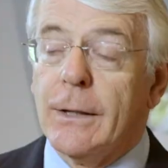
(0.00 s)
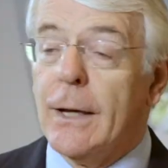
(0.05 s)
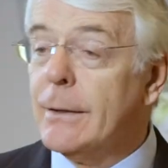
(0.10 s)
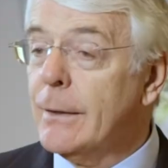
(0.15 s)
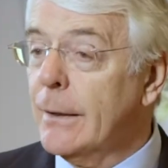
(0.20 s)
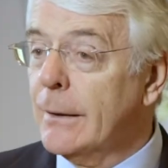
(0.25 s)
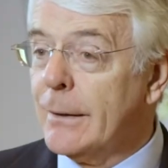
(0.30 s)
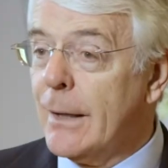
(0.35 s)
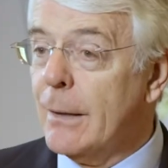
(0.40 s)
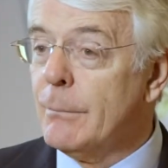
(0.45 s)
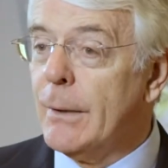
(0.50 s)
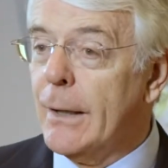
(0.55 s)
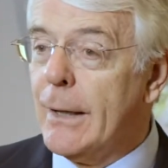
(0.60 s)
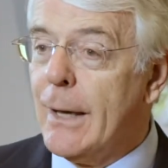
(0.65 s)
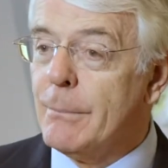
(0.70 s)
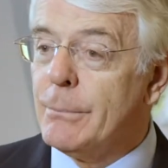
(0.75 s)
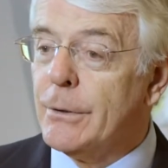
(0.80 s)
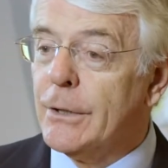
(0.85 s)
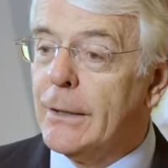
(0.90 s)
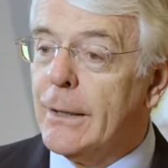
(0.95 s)
I think that may
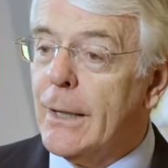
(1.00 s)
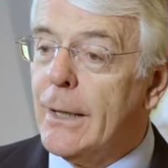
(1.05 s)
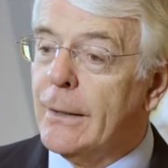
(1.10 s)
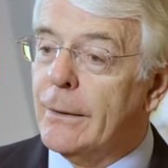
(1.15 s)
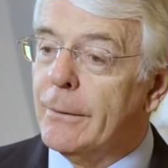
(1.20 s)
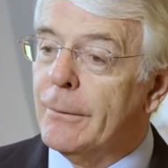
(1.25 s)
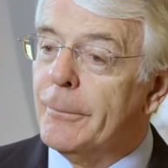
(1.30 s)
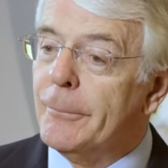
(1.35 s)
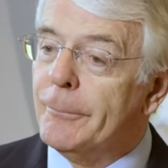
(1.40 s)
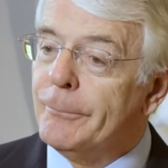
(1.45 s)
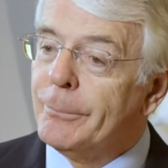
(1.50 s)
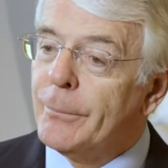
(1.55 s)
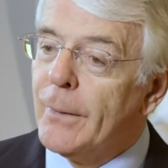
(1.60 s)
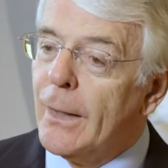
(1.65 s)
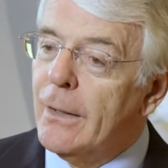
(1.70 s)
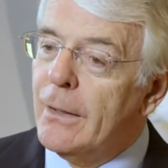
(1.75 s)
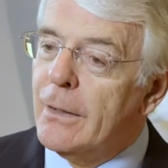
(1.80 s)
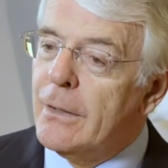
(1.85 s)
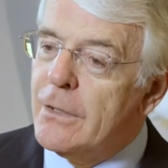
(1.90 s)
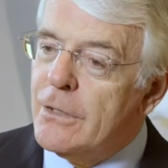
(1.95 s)
happen again.
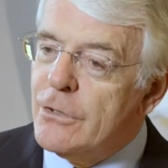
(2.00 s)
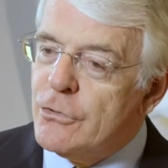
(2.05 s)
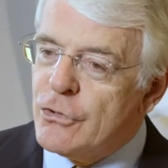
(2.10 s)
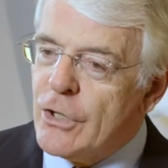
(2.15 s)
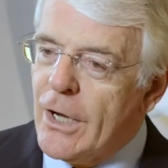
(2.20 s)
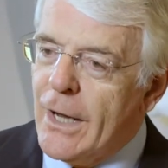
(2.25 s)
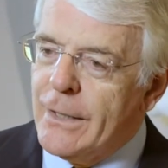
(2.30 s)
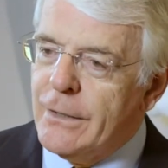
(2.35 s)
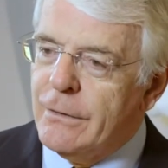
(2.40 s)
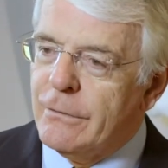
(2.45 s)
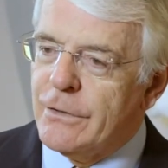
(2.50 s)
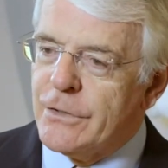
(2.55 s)
China